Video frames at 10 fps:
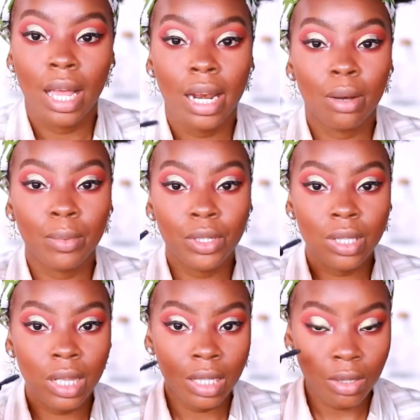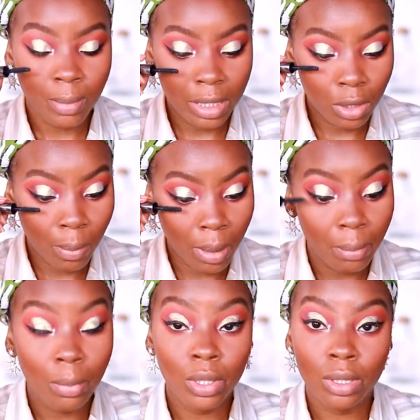and I'll be using that on my top
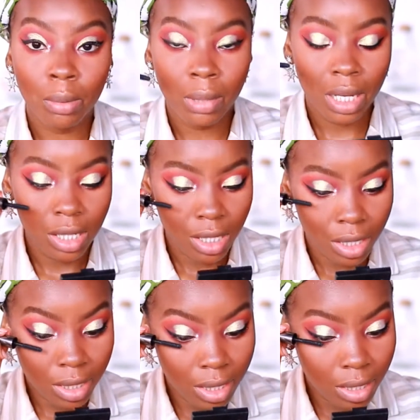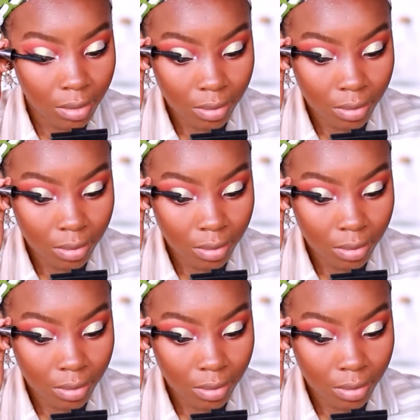and bottom lashes.